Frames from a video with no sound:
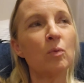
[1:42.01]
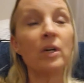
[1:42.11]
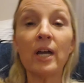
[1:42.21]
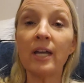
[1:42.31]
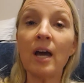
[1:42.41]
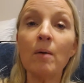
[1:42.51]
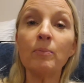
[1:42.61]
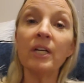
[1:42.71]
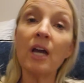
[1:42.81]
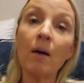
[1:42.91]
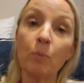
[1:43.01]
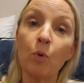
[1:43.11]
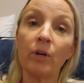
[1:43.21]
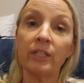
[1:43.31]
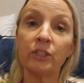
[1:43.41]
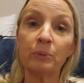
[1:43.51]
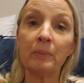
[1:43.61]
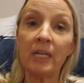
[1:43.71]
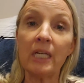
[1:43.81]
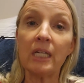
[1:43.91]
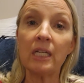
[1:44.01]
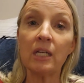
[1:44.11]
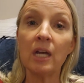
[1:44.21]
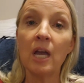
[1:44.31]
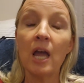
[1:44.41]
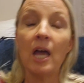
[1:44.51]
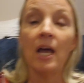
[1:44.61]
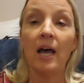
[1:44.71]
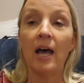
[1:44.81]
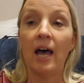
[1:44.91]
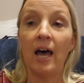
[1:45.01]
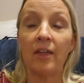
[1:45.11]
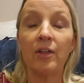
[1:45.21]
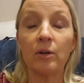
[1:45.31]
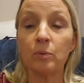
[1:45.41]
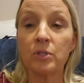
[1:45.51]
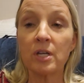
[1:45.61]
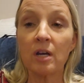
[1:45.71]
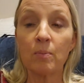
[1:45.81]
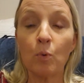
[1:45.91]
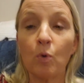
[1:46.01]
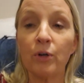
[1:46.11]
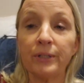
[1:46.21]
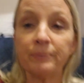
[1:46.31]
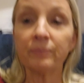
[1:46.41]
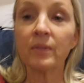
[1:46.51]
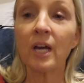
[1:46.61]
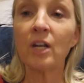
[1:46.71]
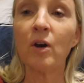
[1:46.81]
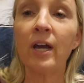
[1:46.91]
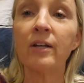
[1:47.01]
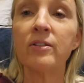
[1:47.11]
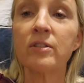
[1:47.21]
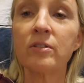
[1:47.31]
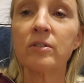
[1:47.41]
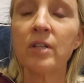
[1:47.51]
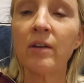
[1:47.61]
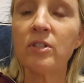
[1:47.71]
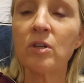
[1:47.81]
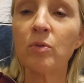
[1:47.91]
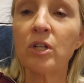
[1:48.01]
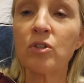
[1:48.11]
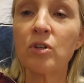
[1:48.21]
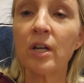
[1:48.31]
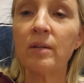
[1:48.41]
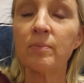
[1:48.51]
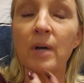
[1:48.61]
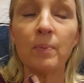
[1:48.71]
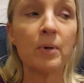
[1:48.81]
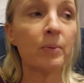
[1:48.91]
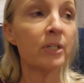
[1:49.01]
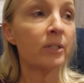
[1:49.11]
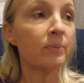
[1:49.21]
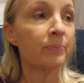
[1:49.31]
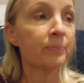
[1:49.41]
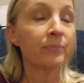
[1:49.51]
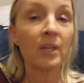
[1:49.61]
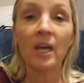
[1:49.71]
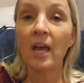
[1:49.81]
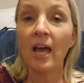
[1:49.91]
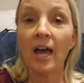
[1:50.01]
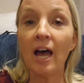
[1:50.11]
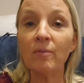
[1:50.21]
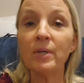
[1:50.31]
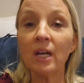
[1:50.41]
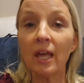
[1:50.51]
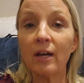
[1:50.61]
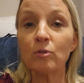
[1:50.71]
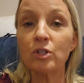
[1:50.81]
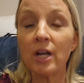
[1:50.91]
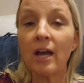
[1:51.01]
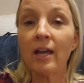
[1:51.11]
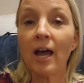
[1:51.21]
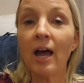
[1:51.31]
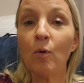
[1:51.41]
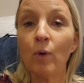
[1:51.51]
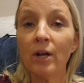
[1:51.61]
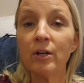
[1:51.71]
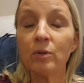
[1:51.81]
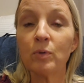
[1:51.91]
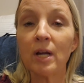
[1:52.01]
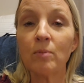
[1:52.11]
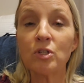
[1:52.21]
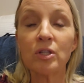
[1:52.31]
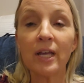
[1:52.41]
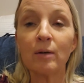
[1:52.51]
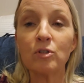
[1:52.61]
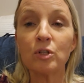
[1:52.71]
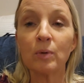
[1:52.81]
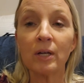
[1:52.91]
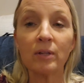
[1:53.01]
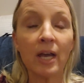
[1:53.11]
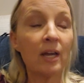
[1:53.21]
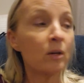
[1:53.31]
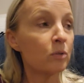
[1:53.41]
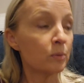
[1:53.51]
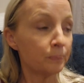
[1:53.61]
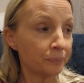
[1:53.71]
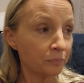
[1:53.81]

Well, it got it got boring to me. I thought it was kind of boring. I know I had this. Did I have this on yesterday? I probably did. I've been lounging. I I wear it when I'm just lounging around the house.